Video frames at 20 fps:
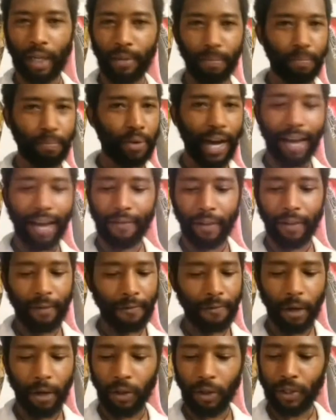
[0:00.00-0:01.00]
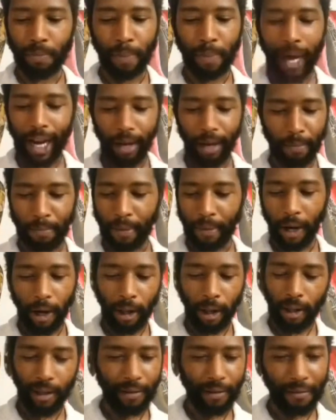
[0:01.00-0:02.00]
private folks bought up
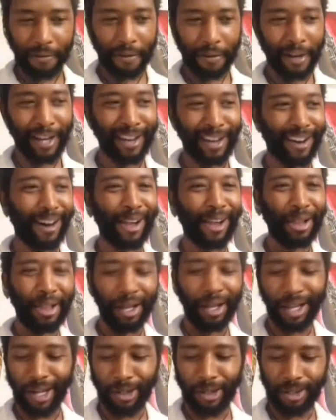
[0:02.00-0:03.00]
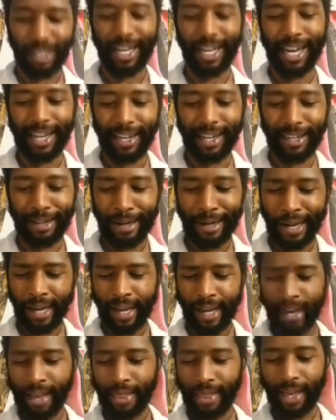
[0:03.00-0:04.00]
all of all of the coastline, and
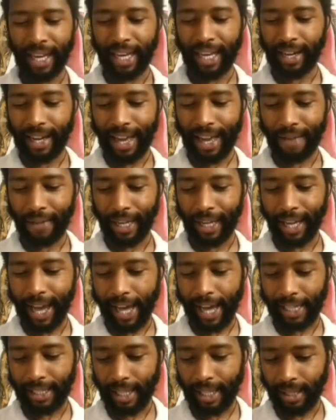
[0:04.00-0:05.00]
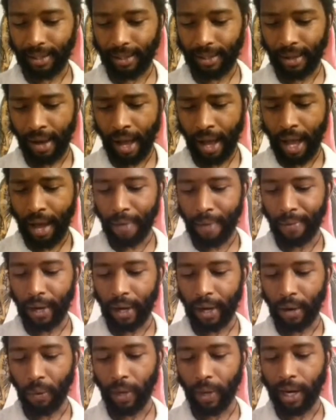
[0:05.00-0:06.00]
they didn't have any access.
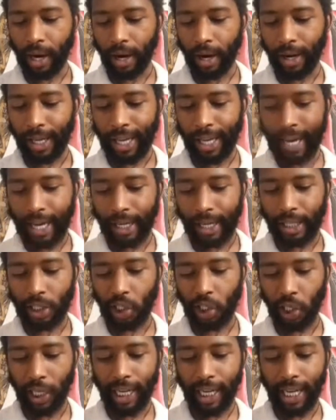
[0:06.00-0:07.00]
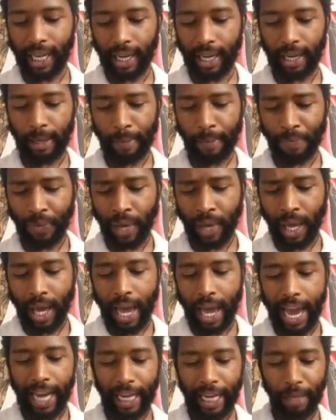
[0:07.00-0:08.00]
When Hurricane Katrina hit,
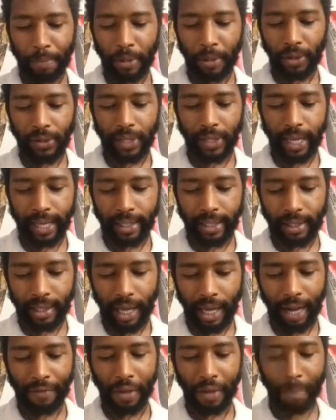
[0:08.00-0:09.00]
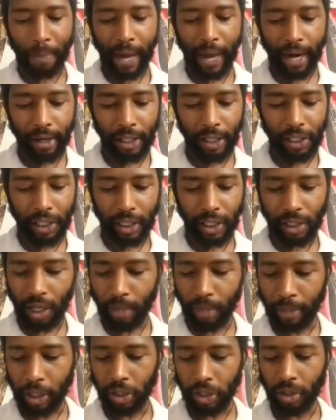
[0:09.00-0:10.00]
80% of the parish's
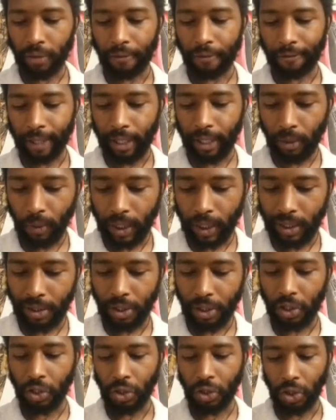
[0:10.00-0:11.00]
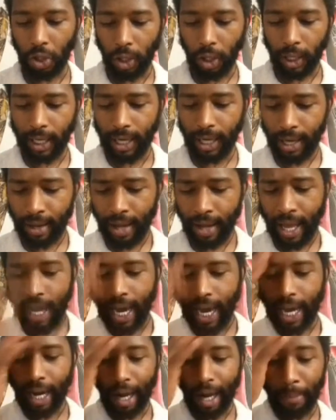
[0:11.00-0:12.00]
commercial fleet was destroyed,
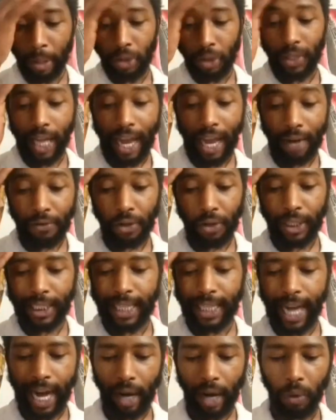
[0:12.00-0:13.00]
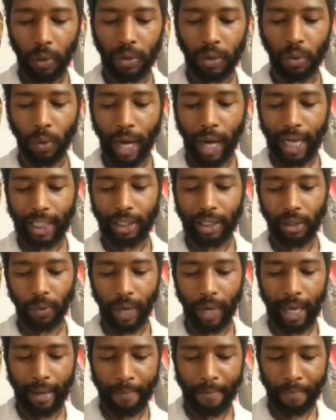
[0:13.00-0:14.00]
and almost every dock was washed
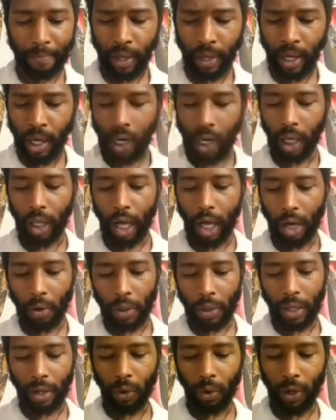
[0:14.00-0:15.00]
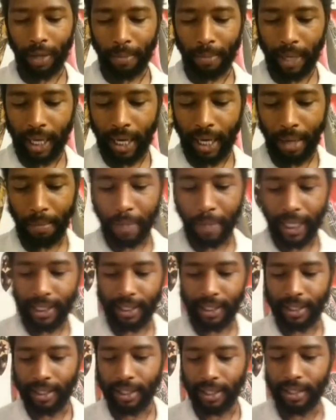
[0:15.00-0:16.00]
away, along with the women and
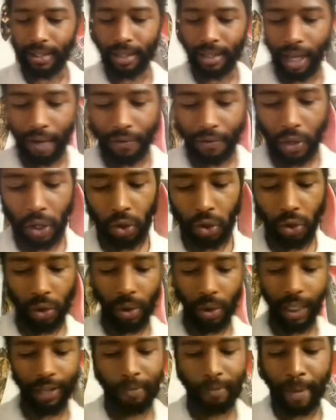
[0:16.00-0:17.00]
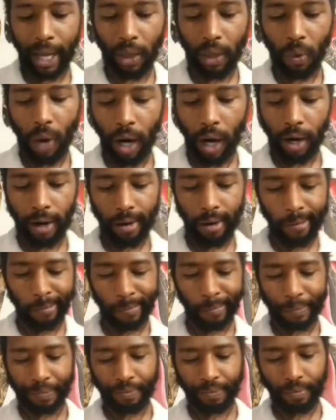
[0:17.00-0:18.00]
businesses of those who lived by the water.
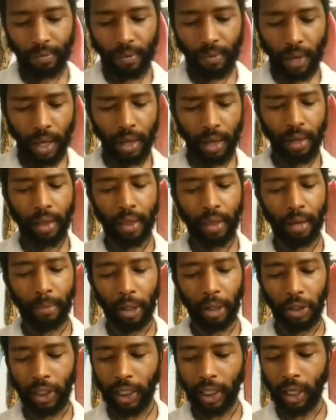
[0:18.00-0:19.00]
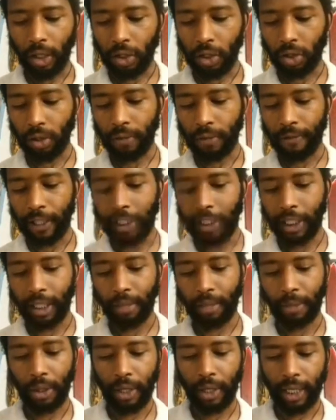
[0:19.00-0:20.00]
The multicultural fishing
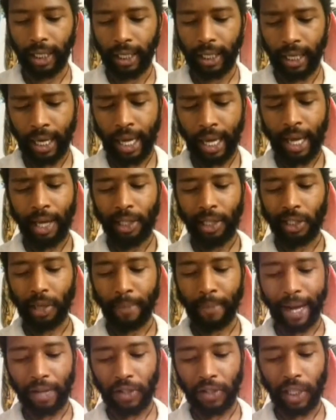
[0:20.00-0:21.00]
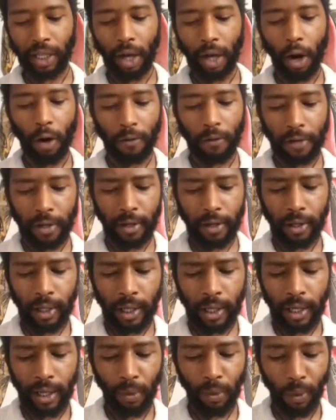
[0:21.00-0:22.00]
community, surmounting
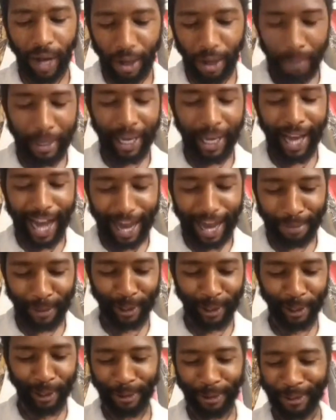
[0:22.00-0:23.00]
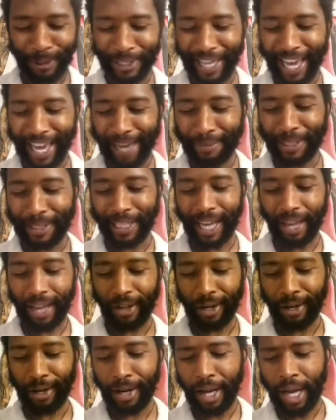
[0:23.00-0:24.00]
overwhelming obstacles, came
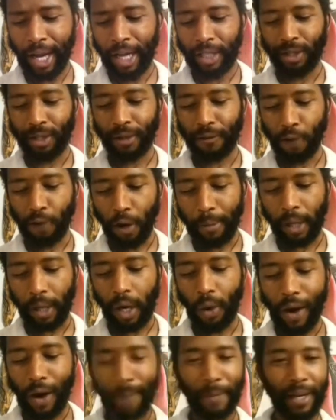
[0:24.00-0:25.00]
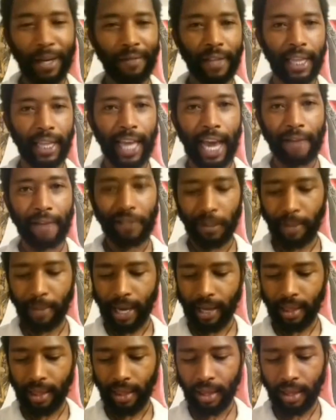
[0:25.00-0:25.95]
together to form a cooperative in the aftermath.